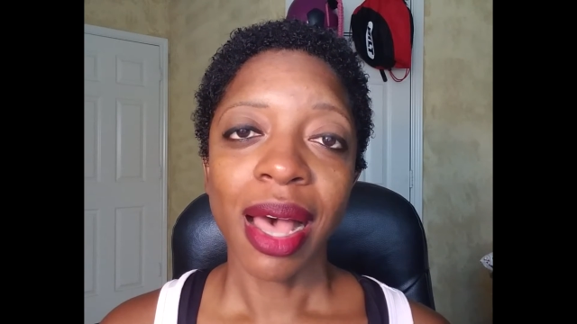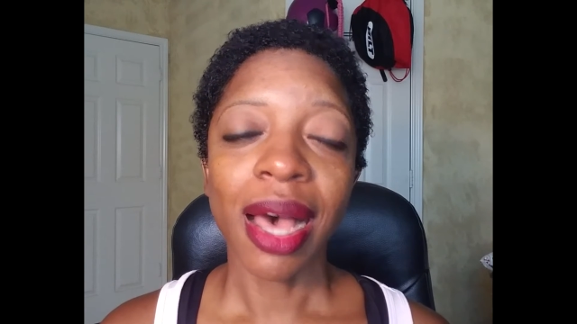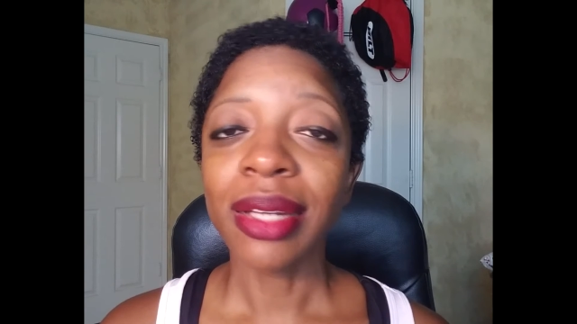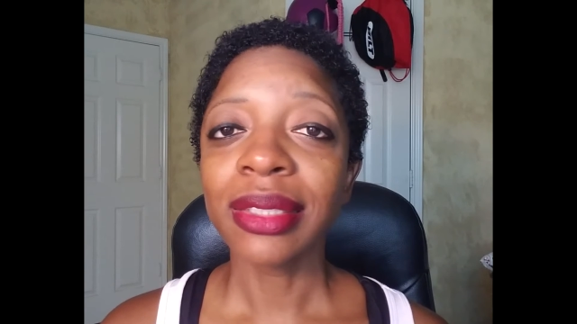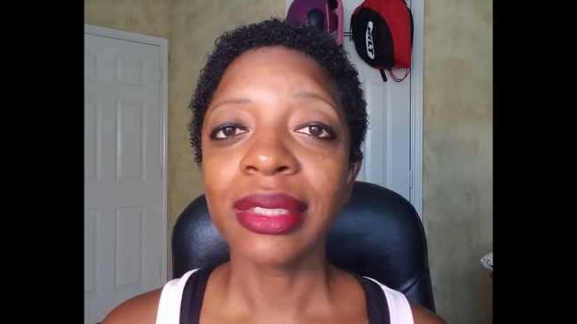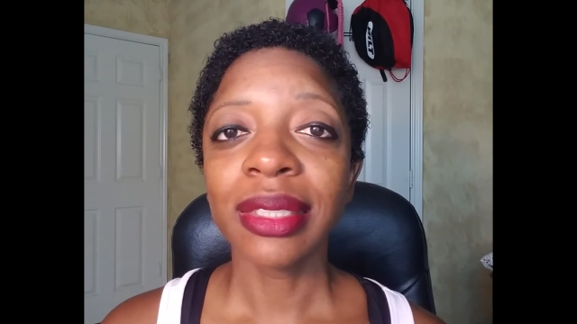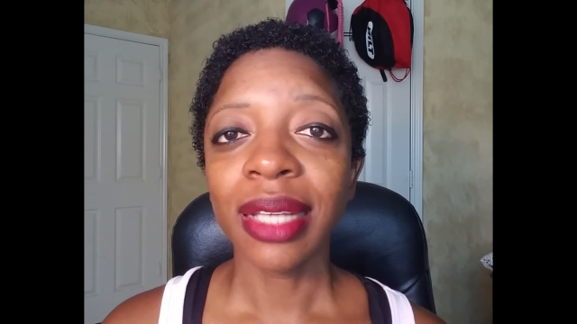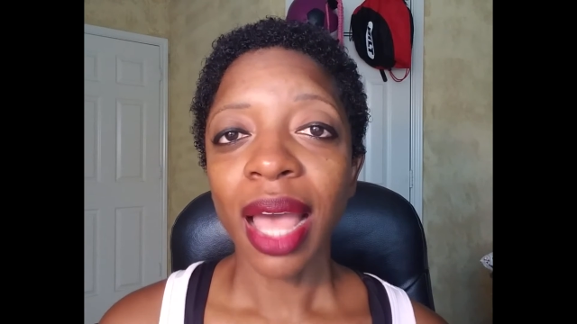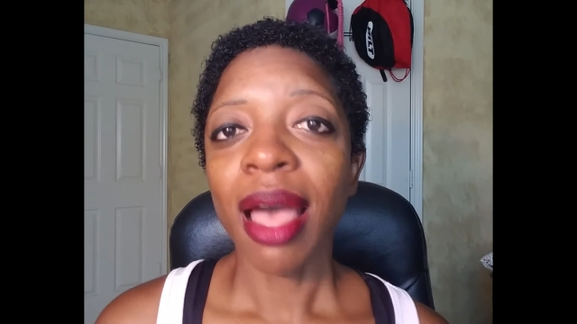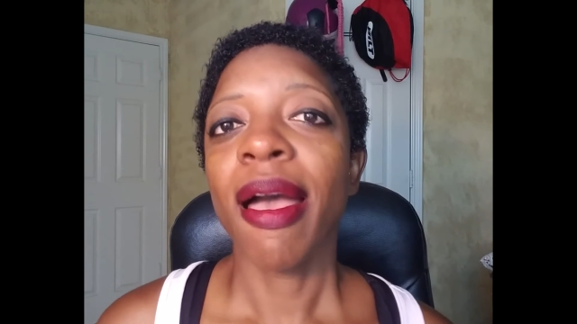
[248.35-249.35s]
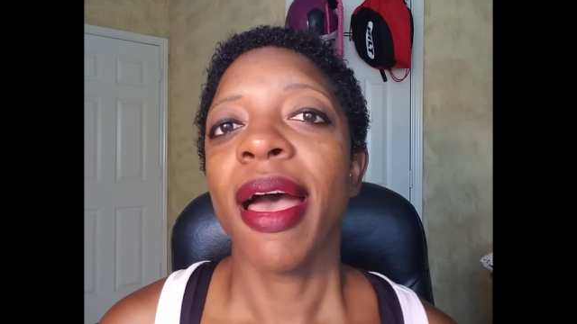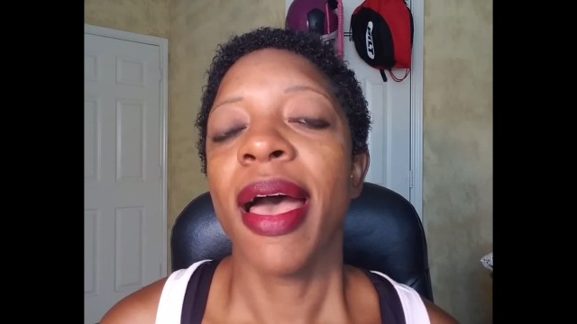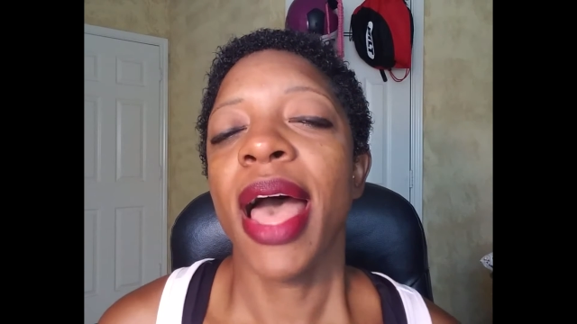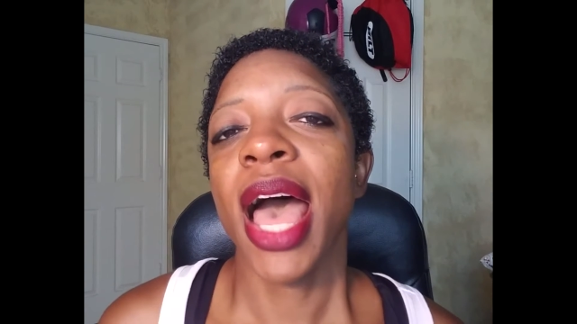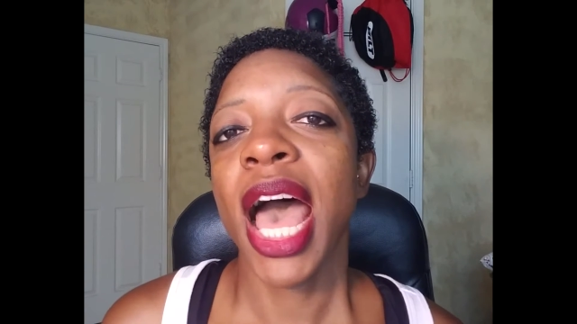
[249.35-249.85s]
Honestly,
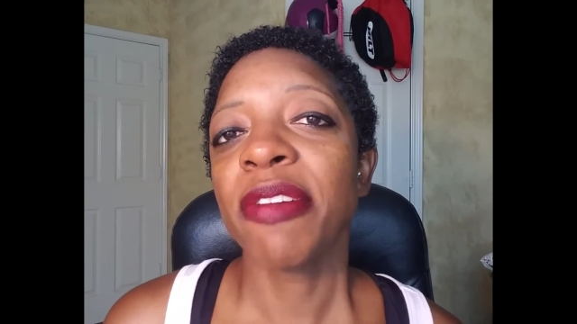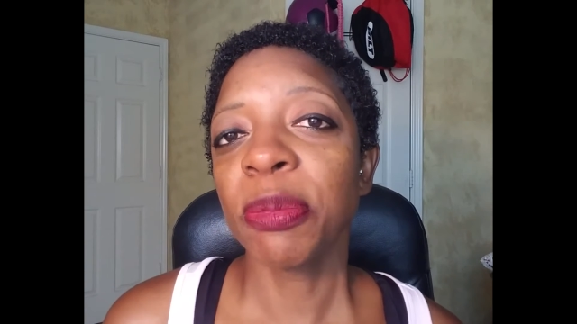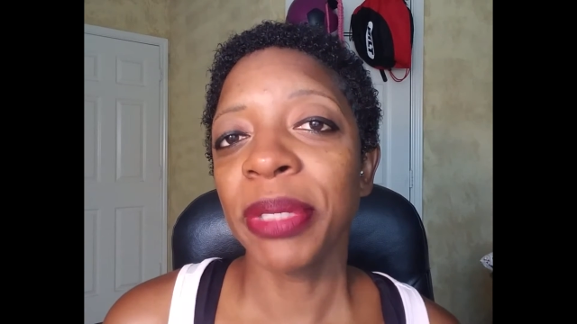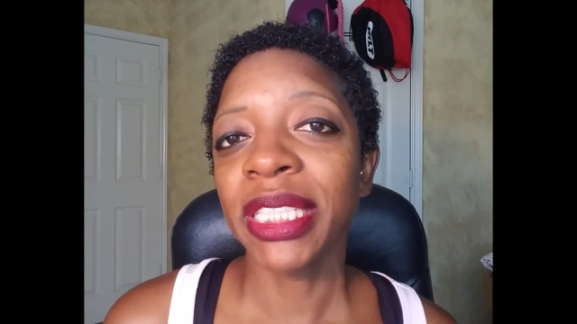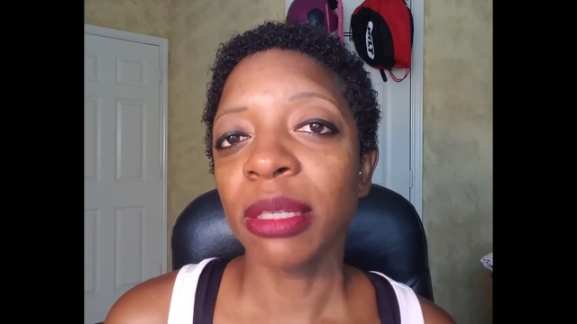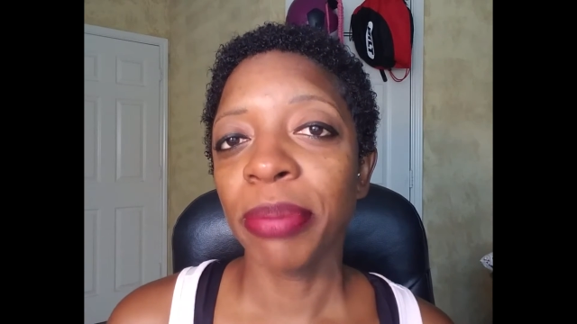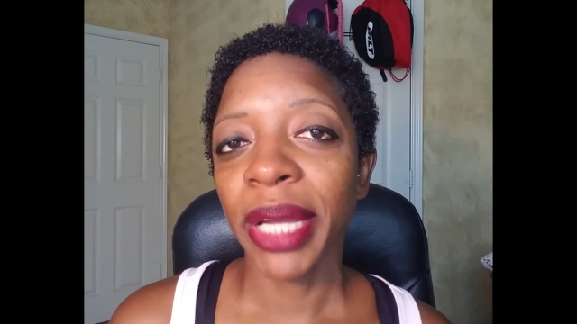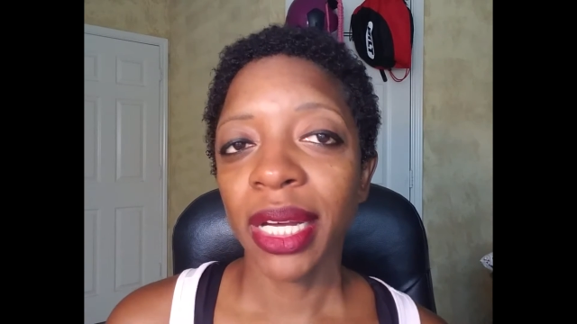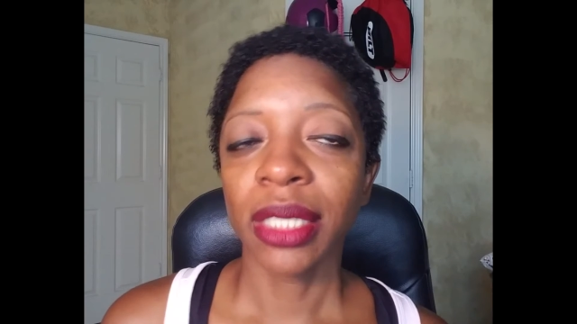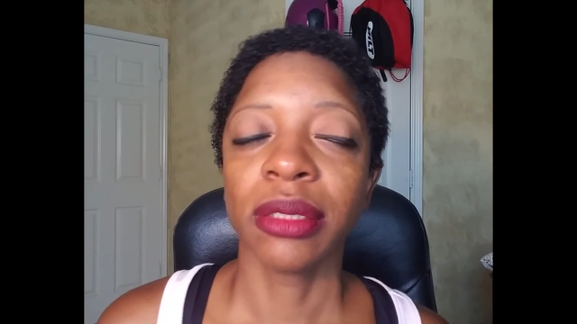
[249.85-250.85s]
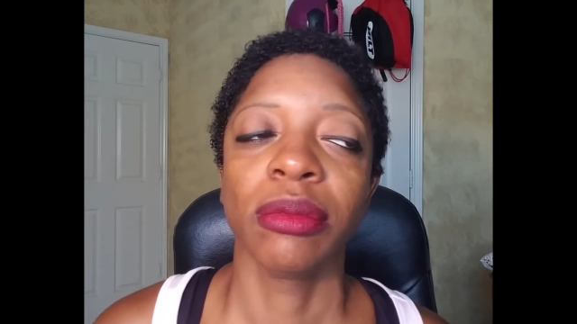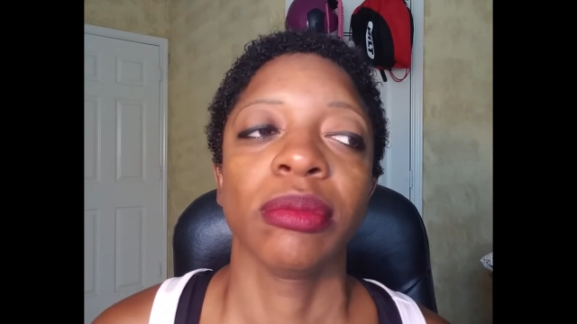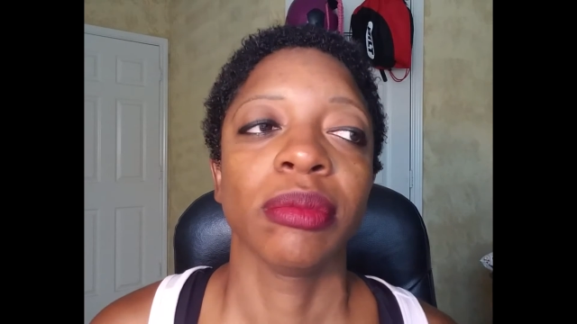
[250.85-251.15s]
I've spent about